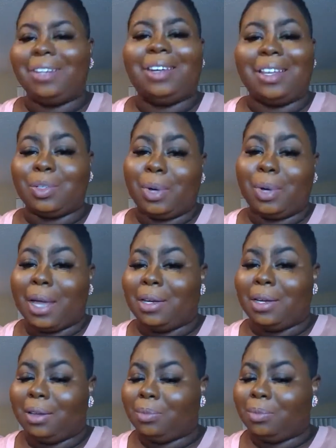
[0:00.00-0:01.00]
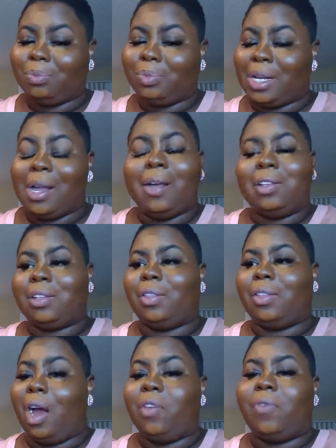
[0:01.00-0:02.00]
That's what I did. So
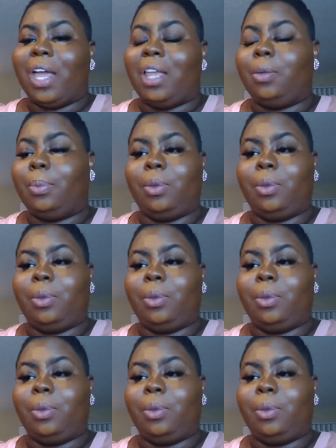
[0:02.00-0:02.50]
they are available.